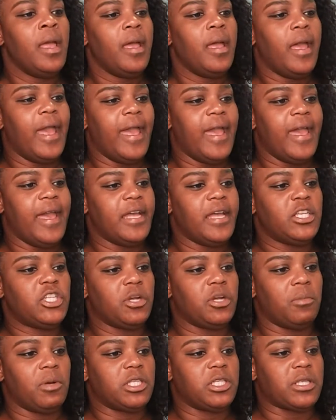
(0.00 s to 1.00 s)
edge.
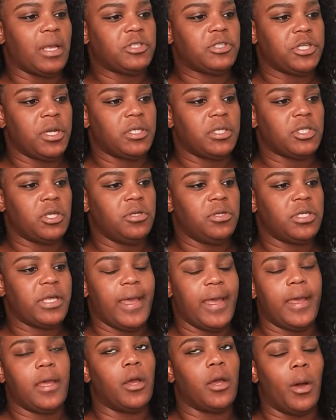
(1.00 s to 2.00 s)
I'm going to stop sharing. So you
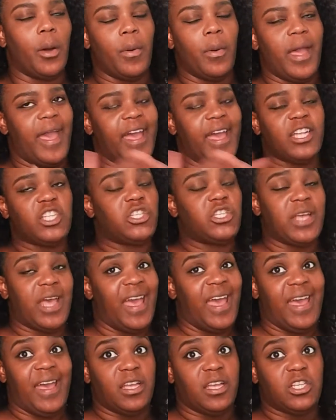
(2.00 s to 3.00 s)
can't go edge to
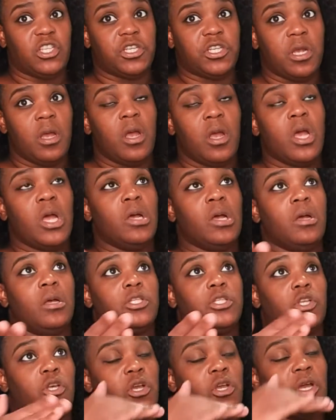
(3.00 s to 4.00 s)
edge.
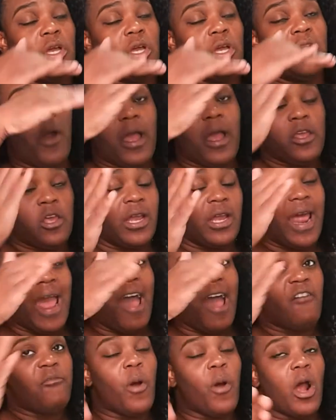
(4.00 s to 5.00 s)
So you're going to
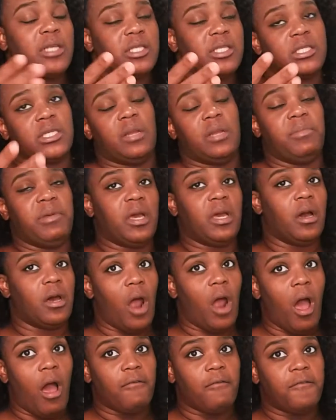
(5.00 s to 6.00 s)
have parts that's going to be cut
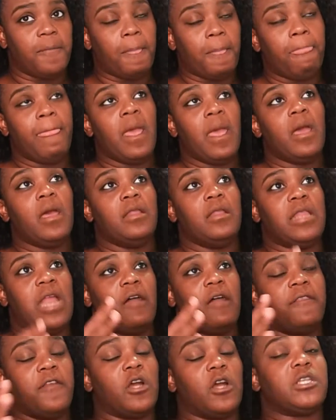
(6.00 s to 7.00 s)
off. Now
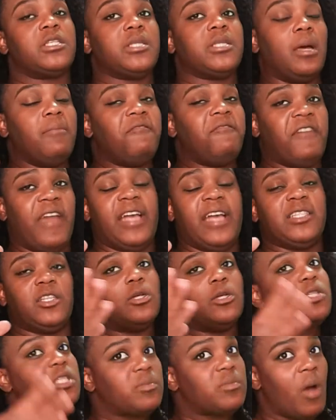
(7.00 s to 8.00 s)
there are some fans that are
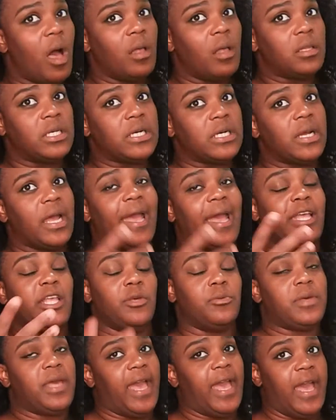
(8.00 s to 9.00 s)
smaller and you
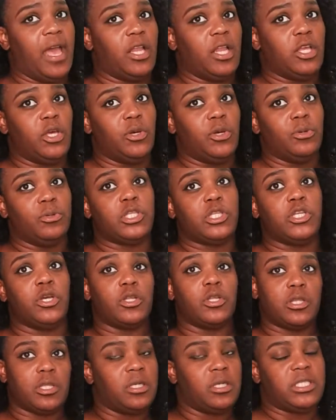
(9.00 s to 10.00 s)
can use your
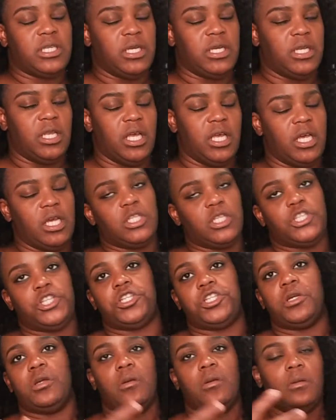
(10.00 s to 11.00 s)

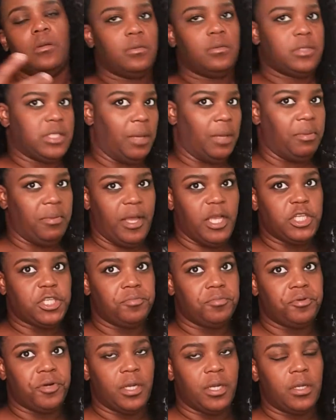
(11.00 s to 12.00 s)
13-inch sublimation
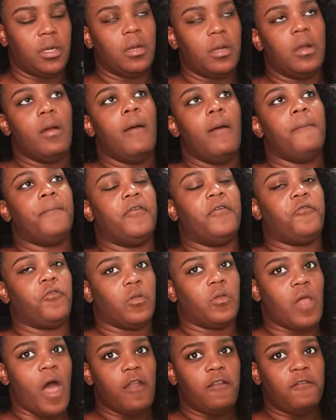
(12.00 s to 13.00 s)
printer. But for a
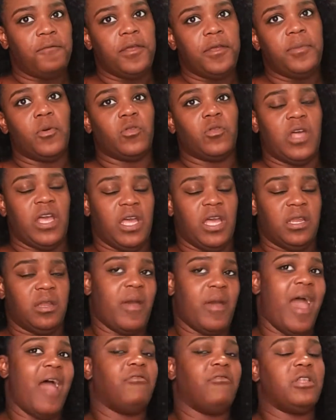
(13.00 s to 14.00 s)
lot of people, they end up
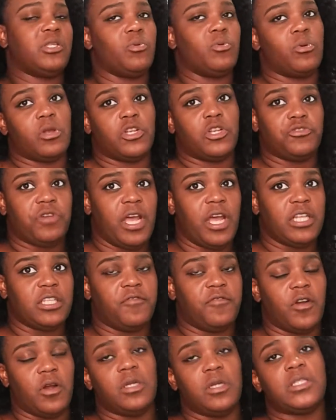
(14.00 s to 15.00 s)
having to order
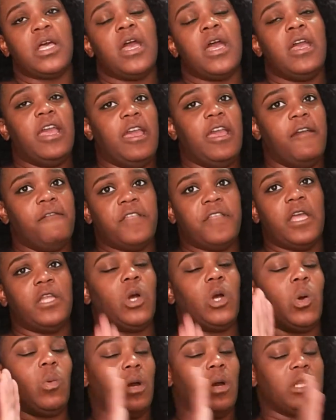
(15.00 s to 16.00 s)
transfers if they
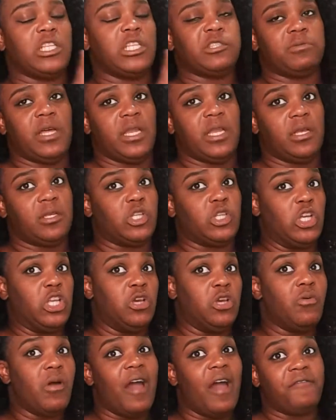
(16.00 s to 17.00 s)
don't want to split it. So
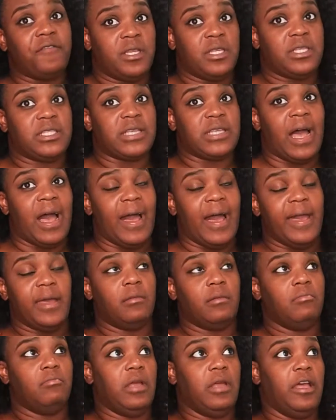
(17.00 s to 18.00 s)
you have to decide
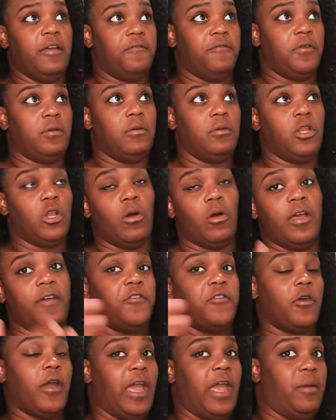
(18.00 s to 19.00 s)
if
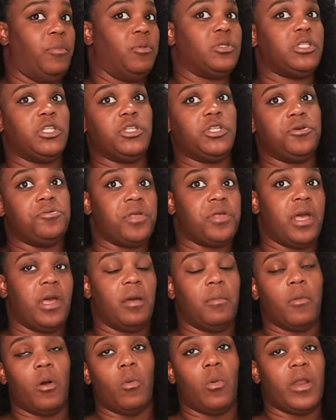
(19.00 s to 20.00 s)
you're able to do
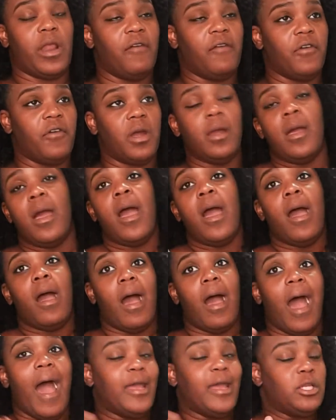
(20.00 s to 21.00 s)
them or whatever.
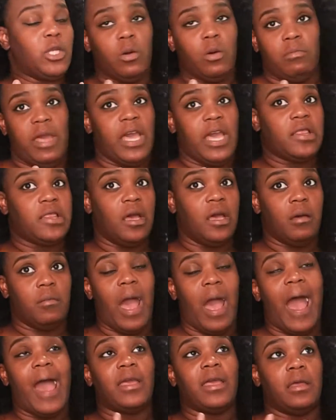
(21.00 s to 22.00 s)
I don't make them.
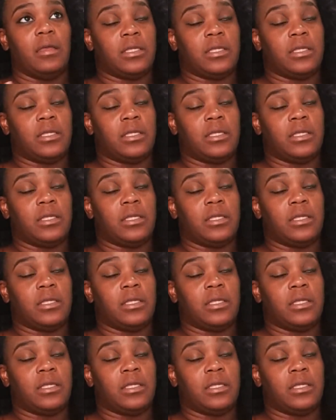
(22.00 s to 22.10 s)
I